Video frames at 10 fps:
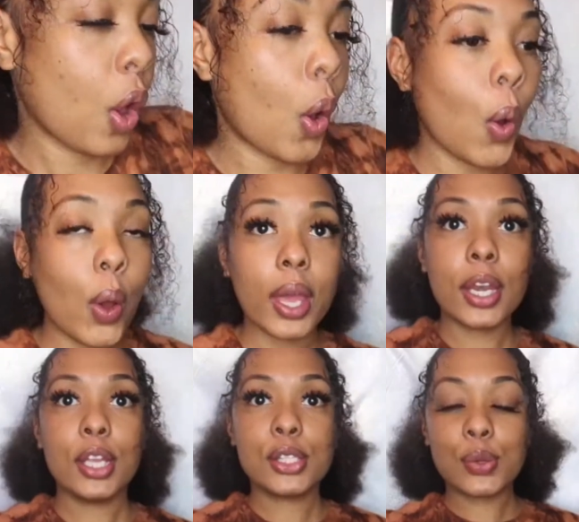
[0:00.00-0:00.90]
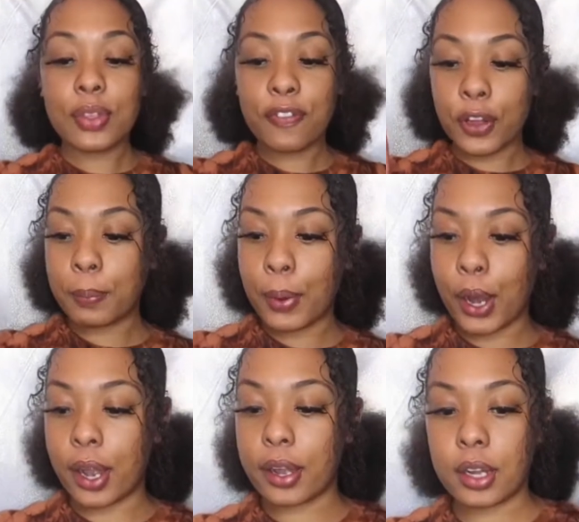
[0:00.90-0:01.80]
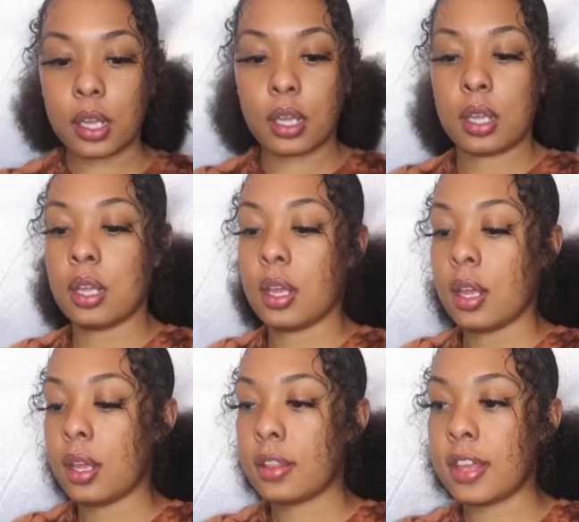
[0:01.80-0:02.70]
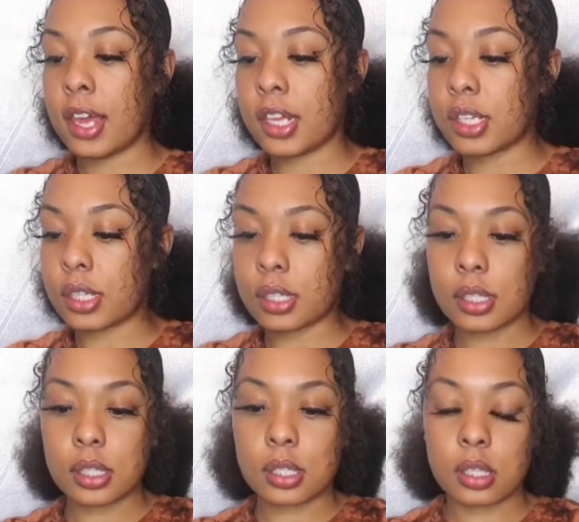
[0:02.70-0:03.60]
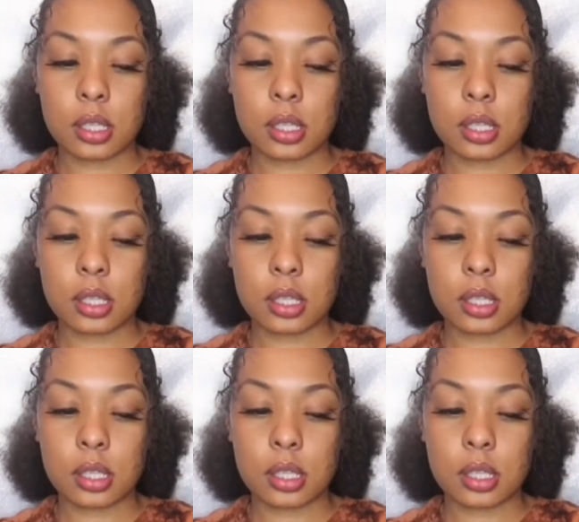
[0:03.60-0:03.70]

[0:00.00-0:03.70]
On to the fun part, the edges.